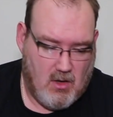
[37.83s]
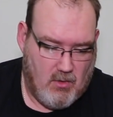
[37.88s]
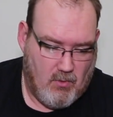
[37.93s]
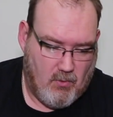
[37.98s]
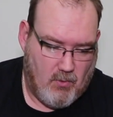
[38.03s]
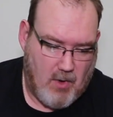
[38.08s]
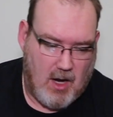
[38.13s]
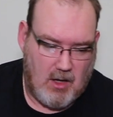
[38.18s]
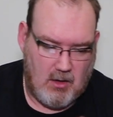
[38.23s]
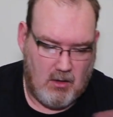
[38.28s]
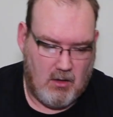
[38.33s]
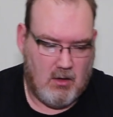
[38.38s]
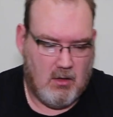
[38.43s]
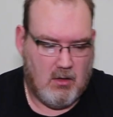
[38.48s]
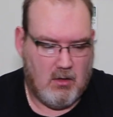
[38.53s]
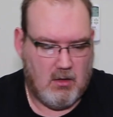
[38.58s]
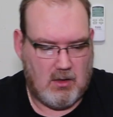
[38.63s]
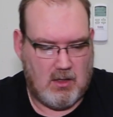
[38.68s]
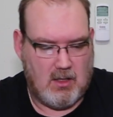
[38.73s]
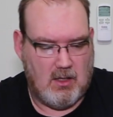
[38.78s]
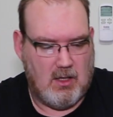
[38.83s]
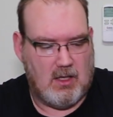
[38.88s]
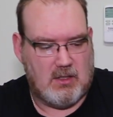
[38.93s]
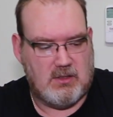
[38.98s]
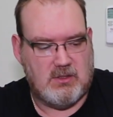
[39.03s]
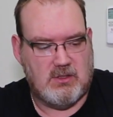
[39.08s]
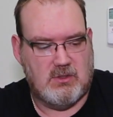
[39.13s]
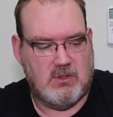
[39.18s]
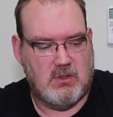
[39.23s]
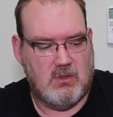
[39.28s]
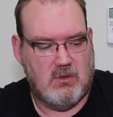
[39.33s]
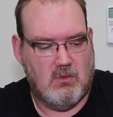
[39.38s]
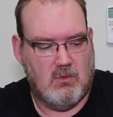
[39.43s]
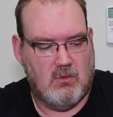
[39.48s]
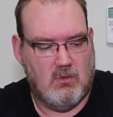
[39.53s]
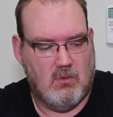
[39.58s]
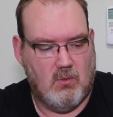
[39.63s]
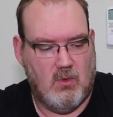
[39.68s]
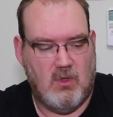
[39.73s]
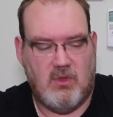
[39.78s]
When connected
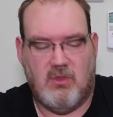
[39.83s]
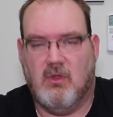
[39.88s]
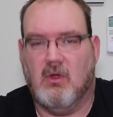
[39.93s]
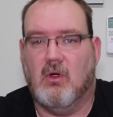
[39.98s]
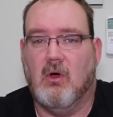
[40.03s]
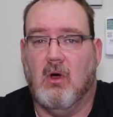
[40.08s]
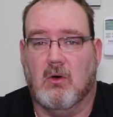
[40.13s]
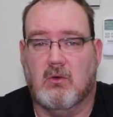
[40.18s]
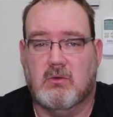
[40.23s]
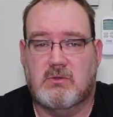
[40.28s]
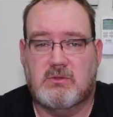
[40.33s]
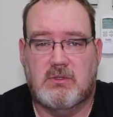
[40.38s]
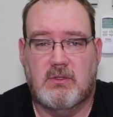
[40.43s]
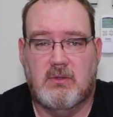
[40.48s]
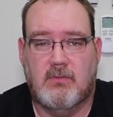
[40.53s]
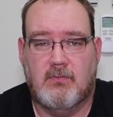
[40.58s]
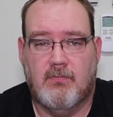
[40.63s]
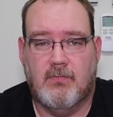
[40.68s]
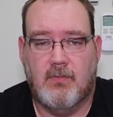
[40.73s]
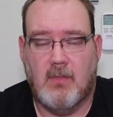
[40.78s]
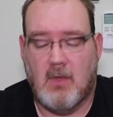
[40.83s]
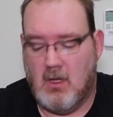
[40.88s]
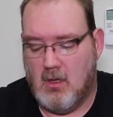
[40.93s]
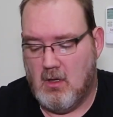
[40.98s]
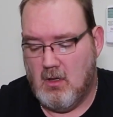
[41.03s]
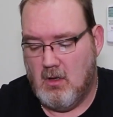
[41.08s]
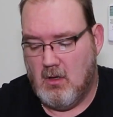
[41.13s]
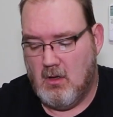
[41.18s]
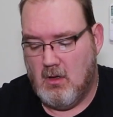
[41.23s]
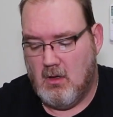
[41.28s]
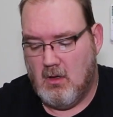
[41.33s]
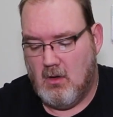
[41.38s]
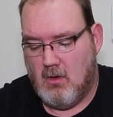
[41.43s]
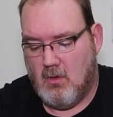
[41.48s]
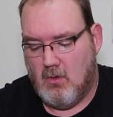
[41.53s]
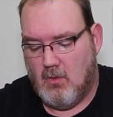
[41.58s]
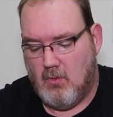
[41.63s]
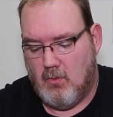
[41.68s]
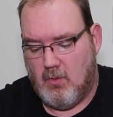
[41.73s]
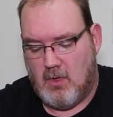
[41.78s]
with the goggles,
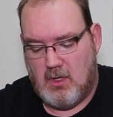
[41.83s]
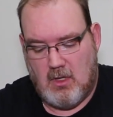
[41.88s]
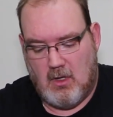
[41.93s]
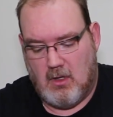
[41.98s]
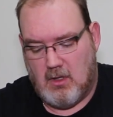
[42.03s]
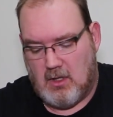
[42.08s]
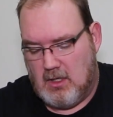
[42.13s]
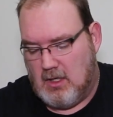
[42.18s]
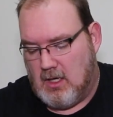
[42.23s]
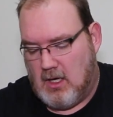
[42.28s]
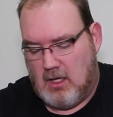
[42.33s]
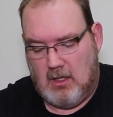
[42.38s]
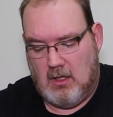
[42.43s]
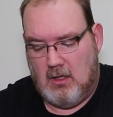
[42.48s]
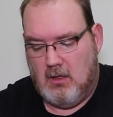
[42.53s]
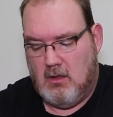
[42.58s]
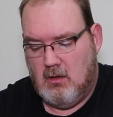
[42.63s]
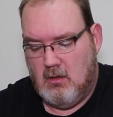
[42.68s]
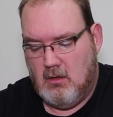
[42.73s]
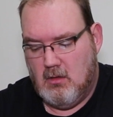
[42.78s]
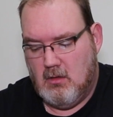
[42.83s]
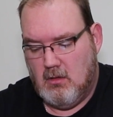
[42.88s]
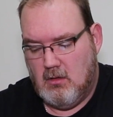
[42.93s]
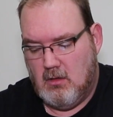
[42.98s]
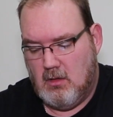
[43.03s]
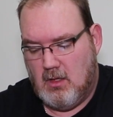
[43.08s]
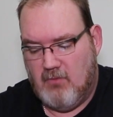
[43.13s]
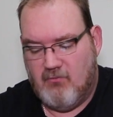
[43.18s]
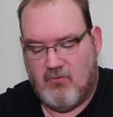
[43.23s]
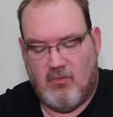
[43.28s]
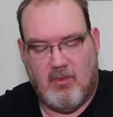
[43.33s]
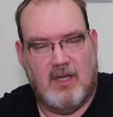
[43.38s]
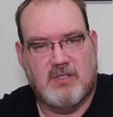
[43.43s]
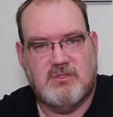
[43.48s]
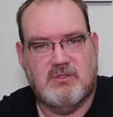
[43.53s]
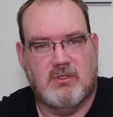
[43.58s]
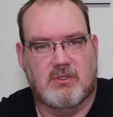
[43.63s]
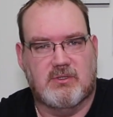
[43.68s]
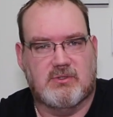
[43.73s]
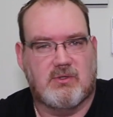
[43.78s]
we don't get any
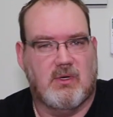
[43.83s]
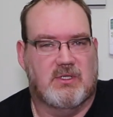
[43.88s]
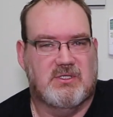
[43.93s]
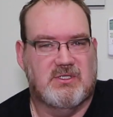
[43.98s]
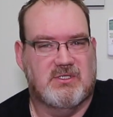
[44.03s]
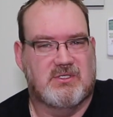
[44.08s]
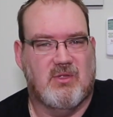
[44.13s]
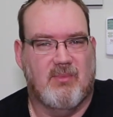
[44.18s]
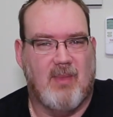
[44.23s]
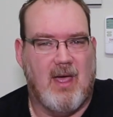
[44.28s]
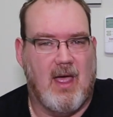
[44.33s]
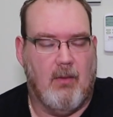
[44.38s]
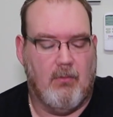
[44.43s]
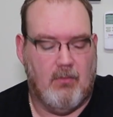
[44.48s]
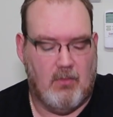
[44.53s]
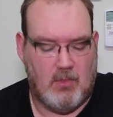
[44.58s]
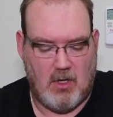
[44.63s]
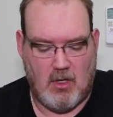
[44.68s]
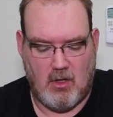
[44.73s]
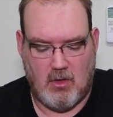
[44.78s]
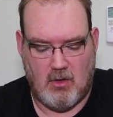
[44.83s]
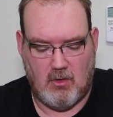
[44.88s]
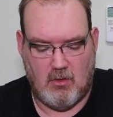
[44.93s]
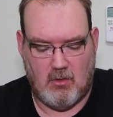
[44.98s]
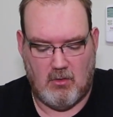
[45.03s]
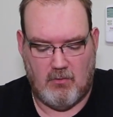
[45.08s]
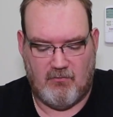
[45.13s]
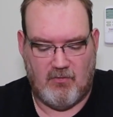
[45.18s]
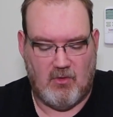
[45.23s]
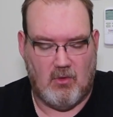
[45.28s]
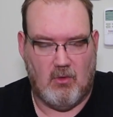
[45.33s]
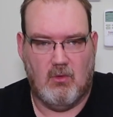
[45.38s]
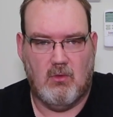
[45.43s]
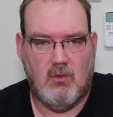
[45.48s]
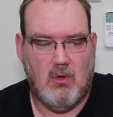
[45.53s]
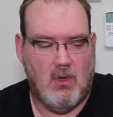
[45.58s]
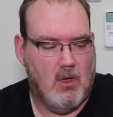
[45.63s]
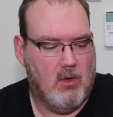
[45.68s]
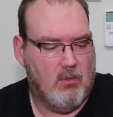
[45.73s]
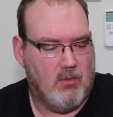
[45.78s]
information on the screen, just the map. No
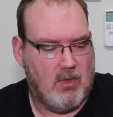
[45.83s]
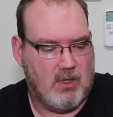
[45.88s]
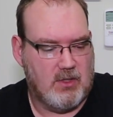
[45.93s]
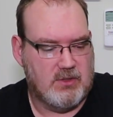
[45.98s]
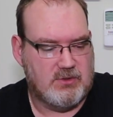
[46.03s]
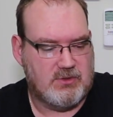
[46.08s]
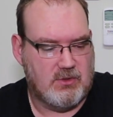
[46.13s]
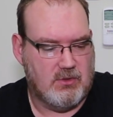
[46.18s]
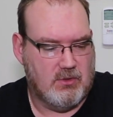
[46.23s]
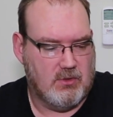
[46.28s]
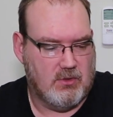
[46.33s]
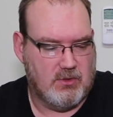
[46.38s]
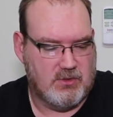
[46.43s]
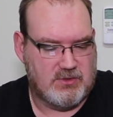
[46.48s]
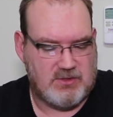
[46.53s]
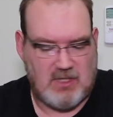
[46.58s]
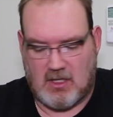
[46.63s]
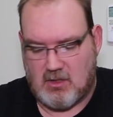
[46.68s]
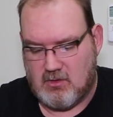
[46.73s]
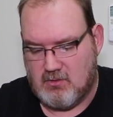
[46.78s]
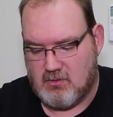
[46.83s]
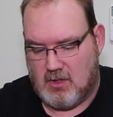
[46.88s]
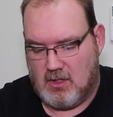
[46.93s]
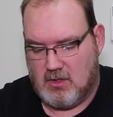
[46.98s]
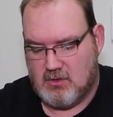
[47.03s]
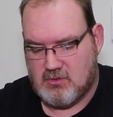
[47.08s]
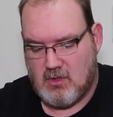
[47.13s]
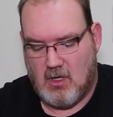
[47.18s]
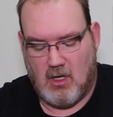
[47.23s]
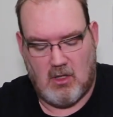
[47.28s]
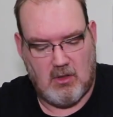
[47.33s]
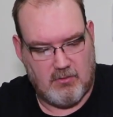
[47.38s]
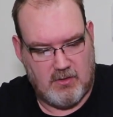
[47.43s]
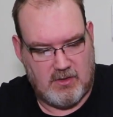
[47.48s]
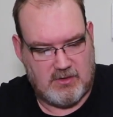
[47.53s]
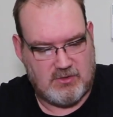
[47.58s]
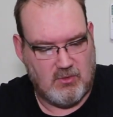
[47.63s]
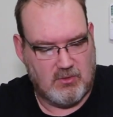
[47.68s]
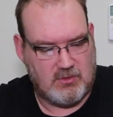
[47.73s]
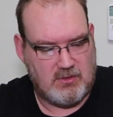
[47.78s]
view, because your secondary controller
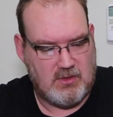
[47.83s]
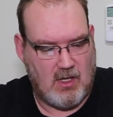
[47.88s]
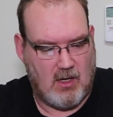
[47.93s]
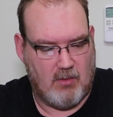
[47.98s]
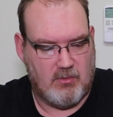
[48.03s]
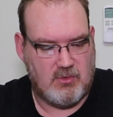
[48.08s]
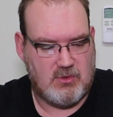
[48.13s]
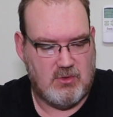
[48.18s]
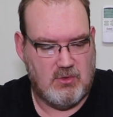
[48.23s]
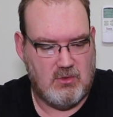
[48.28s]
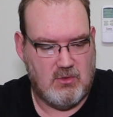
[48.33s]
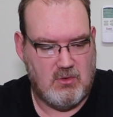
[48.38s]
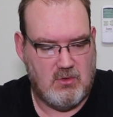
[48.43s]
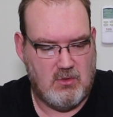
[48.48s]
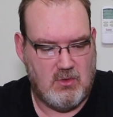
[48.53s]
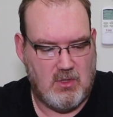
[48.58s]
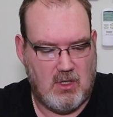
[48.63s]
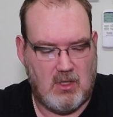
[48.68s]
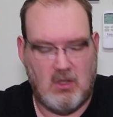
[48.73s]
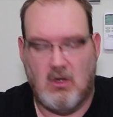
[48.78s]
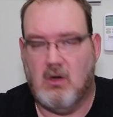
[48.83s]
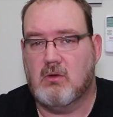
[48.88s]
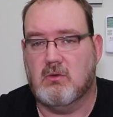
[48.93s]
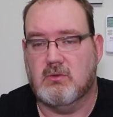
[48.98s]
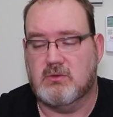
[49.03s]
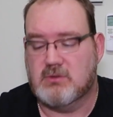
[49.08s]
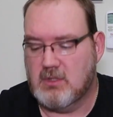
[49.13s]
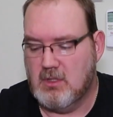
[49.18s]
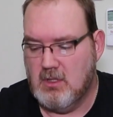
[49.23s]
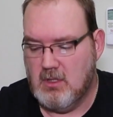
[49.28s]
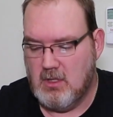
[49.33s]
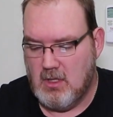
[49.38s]
is hooked up to the goggles.